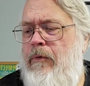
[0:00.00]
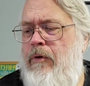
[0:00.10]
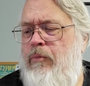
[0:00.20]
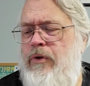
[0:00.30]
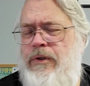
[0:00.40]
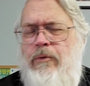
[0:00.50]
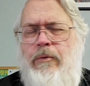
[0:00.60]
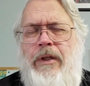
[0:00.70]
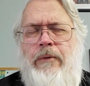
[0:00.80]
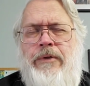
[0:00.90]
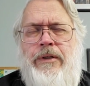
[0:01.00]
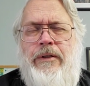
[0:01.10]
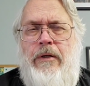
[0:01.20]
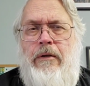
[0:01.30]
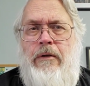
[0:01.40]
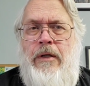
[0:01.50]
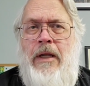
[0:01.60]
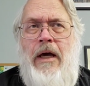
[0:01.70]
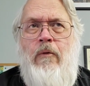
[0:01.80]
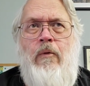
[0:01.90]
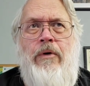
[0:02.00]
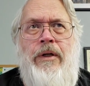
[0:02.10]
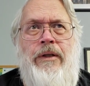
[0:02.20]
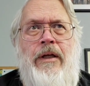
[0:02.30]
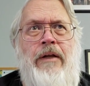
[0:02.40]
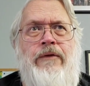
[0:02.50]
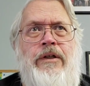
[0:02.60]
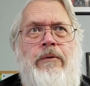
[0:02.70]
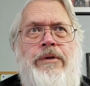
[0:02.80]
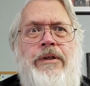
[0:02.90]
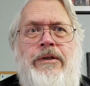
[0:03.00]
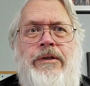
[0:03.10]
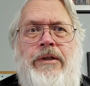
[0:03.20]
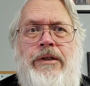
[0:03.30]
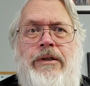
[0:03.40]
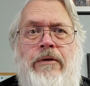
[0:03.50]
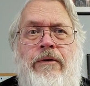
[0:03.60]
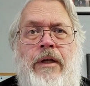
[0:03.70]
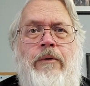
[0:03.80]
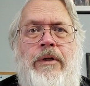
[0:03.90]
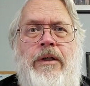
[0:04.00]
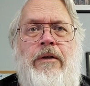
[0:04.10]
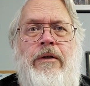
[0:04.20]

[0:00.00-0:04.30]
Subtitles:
Presumably was not worried that if she was his sister, they would kill